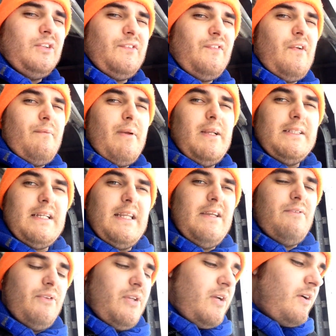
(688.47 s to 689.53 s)
those few minutes that
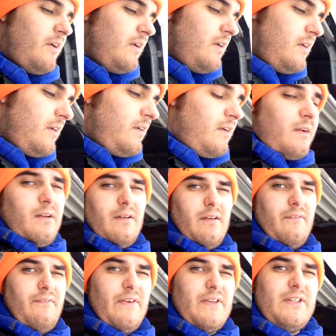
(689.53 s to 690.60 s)
he was here
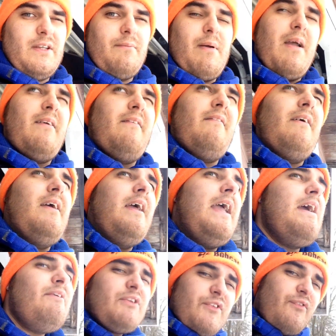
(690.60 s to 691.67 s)
fixing my.
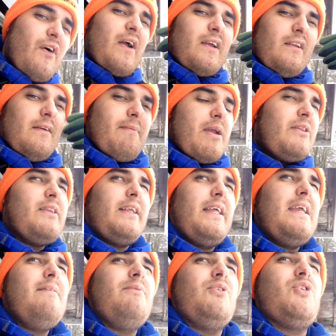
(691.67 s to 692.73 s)
It was fucking amazing that
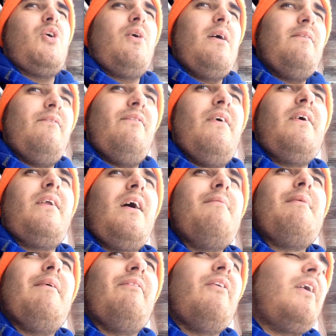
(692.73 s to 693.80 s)
he even showed up and figured out
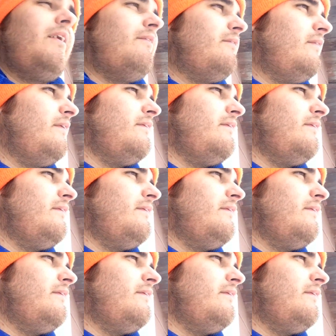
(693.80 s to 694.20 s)
my freaking